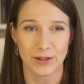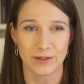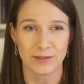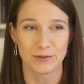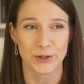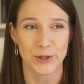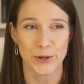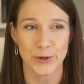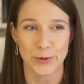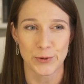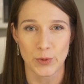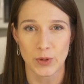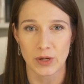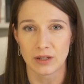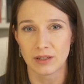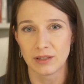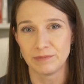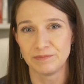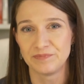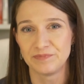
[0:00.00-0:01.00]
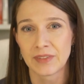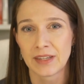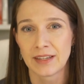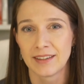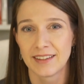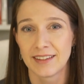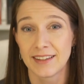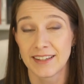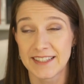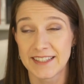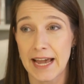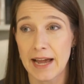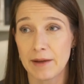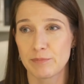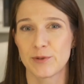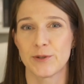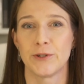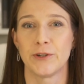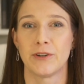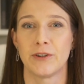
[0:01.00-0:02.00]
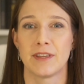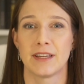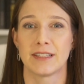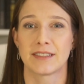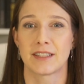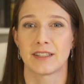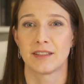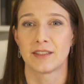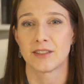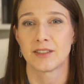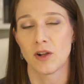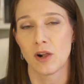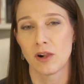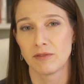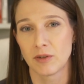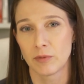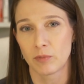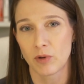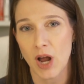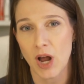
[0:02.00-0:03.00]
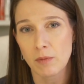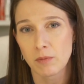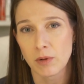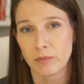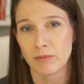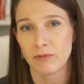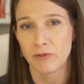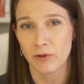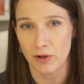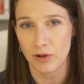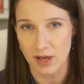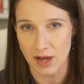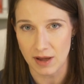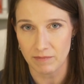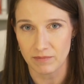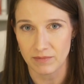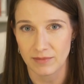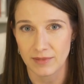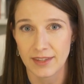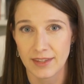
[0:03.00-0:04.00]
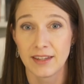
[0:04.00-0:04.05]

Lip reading: new adapter that's going to solve a problem for them.